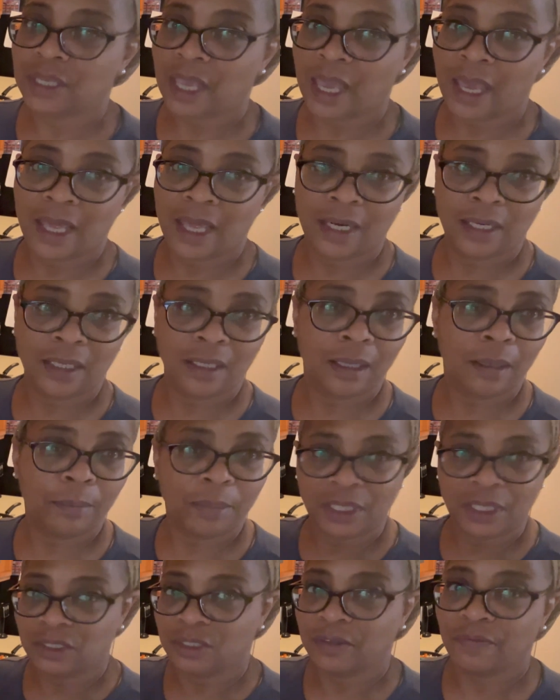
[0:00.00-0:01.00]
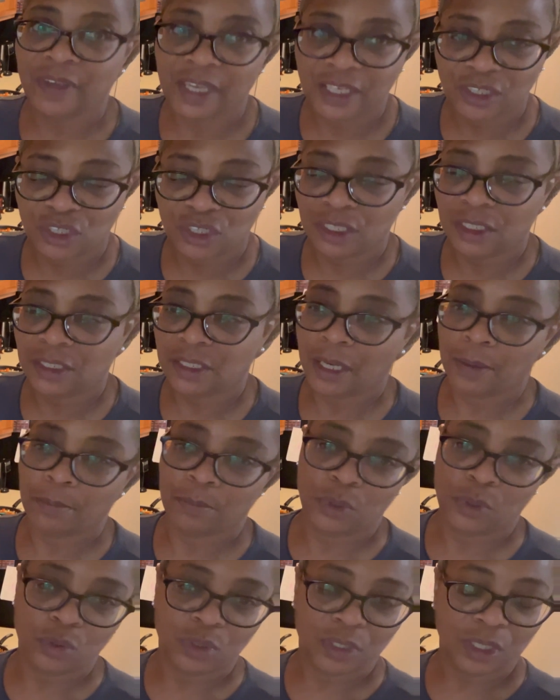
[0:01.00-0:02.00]
added a bunch of veggies. I'm
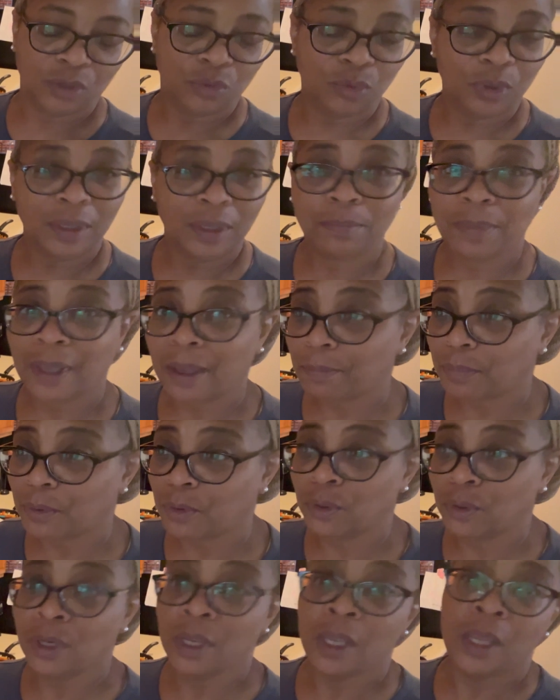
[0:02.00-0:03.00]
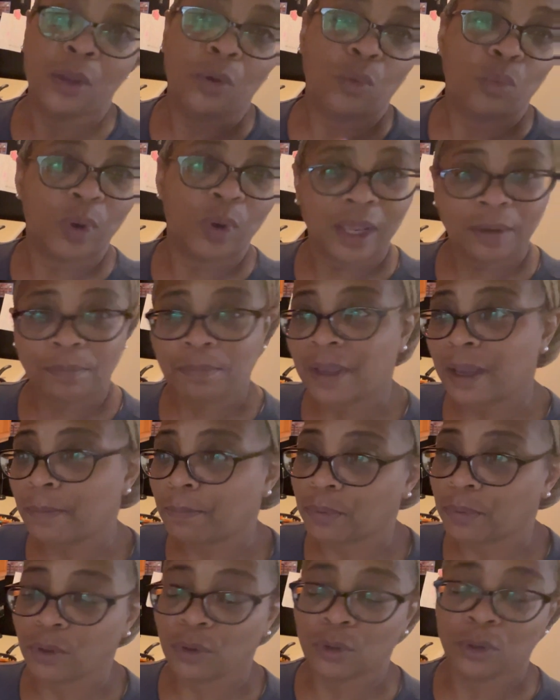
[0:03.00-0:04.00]
using green pepper, red
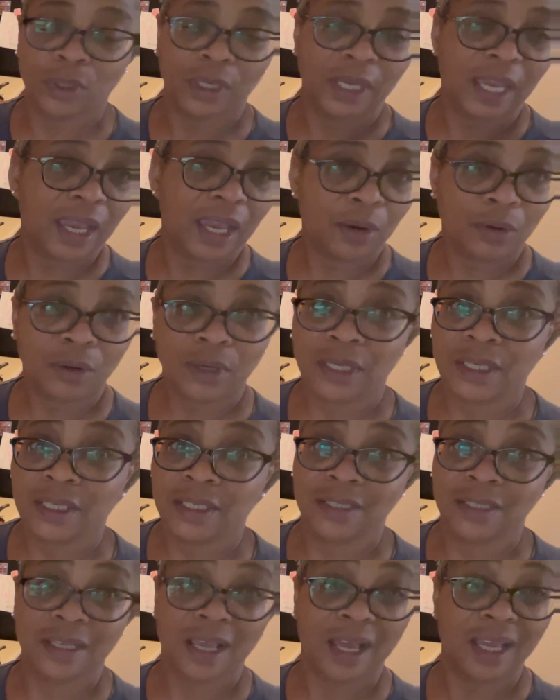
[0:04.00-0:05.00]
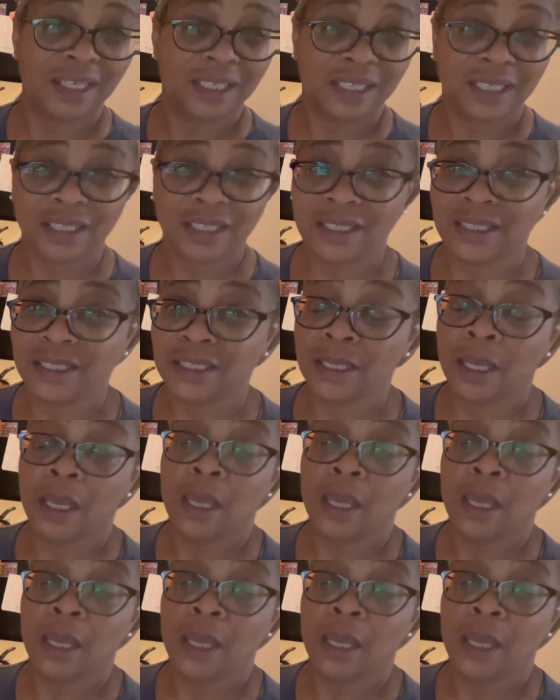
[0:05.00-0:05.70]
pepper, carrots, onions,